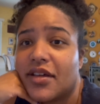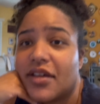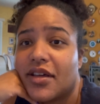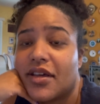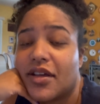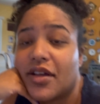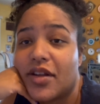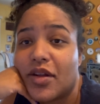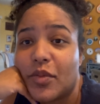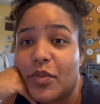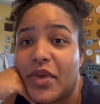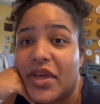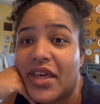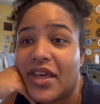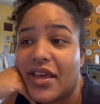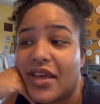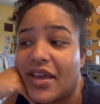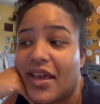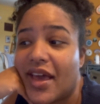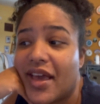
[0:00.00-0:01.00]
going to
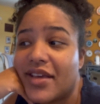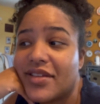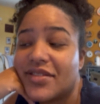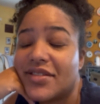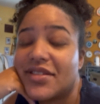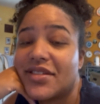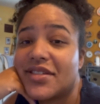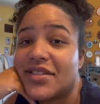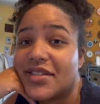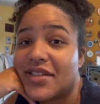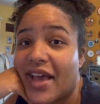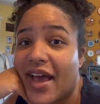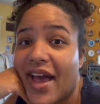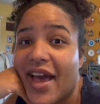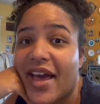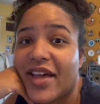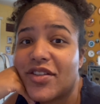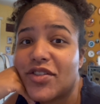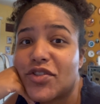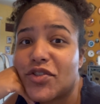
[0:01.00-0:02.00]
be a
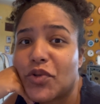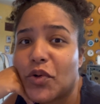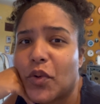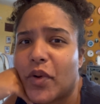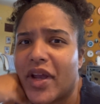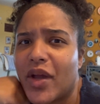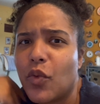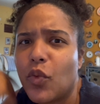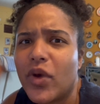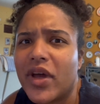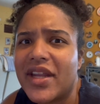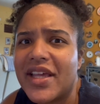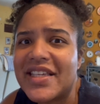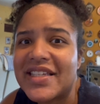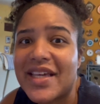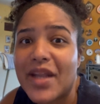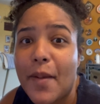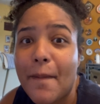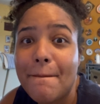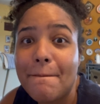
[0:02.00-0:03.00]
sad story. What, he's
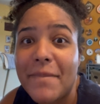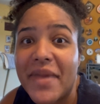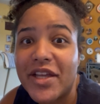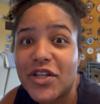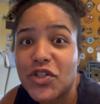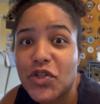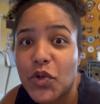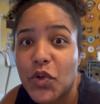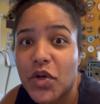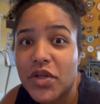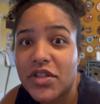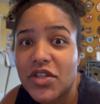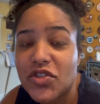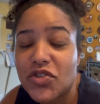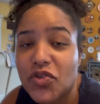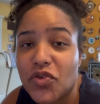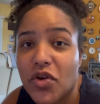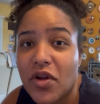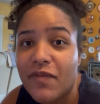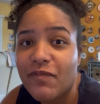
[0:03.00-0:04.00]
going to mentor this
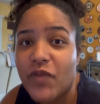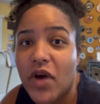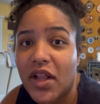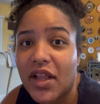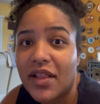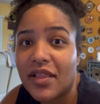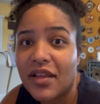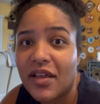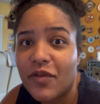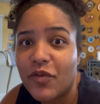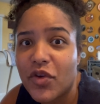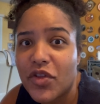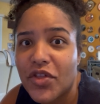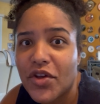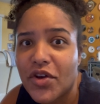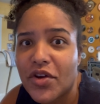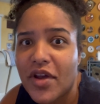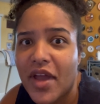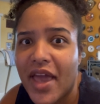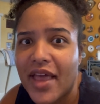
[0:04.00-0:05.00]
girl, fall in love with
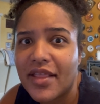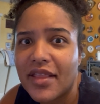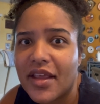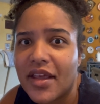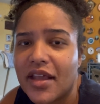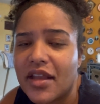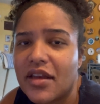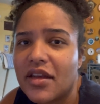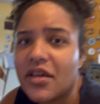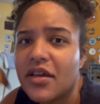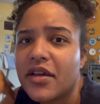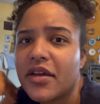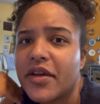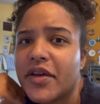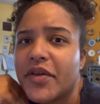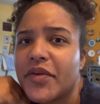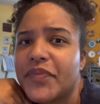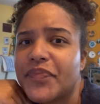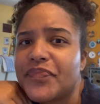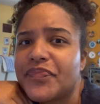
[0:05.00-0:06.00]
her, and then
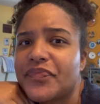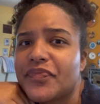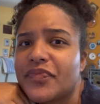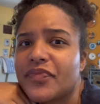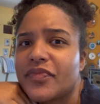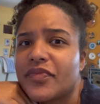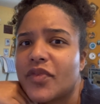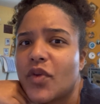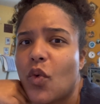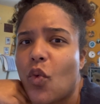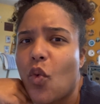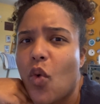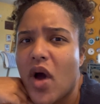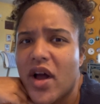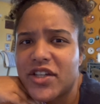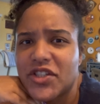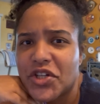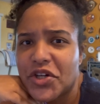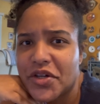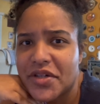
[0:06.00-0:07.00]

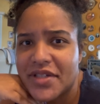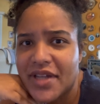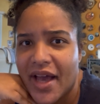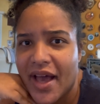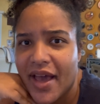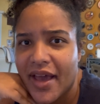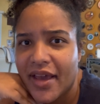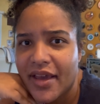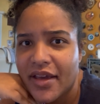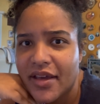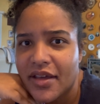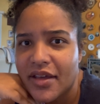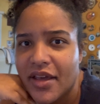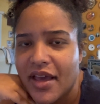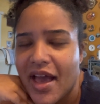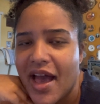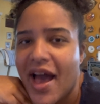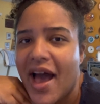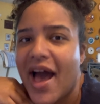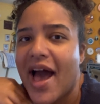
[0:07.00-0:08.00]
watch her die?
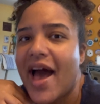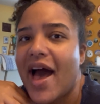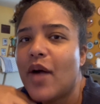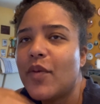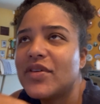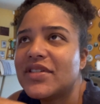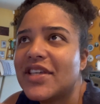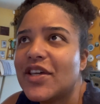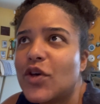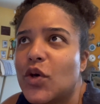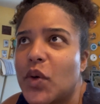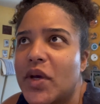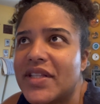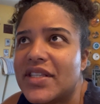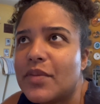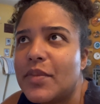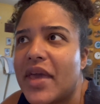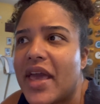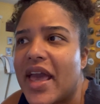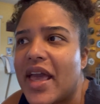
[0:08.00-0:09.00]
How is he going to
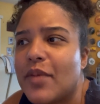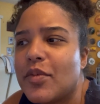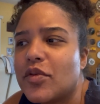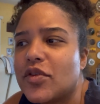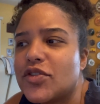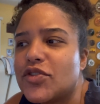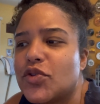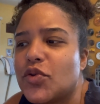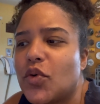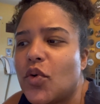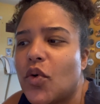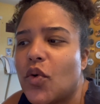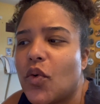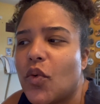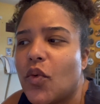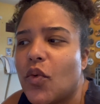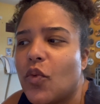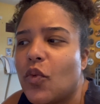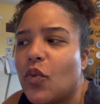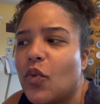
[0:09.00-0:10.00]
be able to
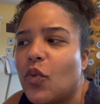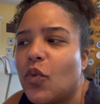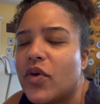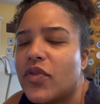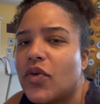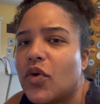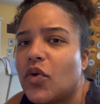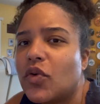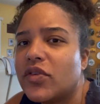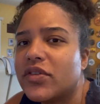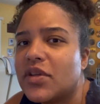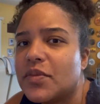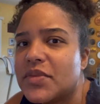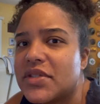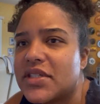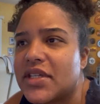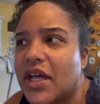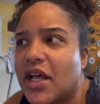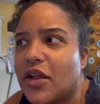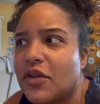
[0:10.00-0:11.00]
withhold
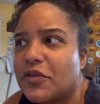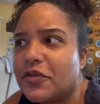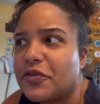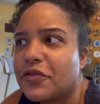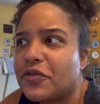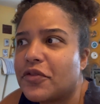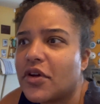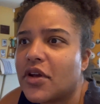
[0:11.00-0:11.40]
himself